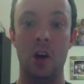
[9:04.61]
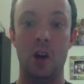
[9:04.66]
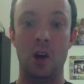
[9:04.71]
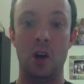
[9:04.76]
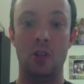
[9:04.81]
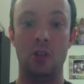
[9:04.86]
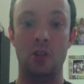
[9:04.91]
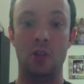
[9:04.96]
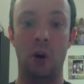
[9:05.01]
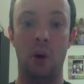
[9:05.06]

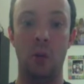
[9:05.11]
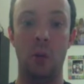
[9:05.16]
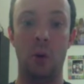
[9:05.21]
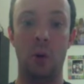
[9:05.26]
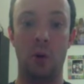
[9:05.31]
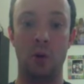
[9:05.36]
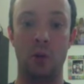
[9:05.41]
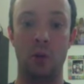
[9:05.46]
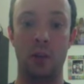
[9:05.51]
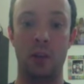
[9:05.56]
No
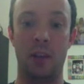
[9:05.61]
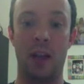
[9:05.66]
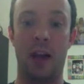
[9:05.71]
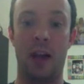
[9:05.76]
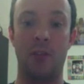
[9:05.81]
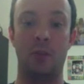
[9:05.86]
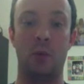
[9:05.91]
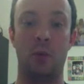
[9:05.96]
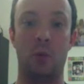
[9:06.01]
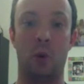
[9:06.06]
more do they
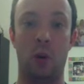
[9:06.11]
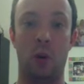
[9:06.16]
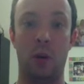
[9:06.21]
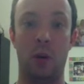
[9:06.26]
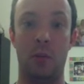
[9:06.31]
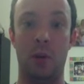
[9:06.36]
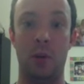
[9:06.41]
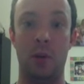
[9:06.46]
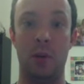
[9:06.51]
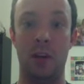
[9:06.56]
have to worry
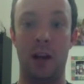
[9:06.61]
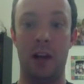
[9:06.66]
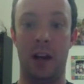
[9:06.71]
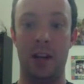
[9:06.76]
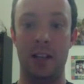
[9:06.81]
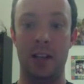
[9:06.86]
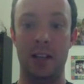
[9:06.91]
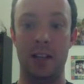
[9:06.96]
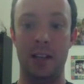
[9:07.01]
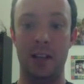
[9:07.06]
about the
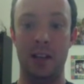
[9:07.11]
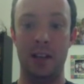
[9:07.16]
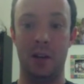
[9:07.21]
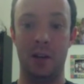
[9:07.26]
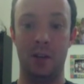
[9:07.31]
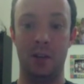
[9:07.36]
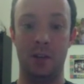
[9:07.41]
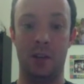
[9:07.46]
ideals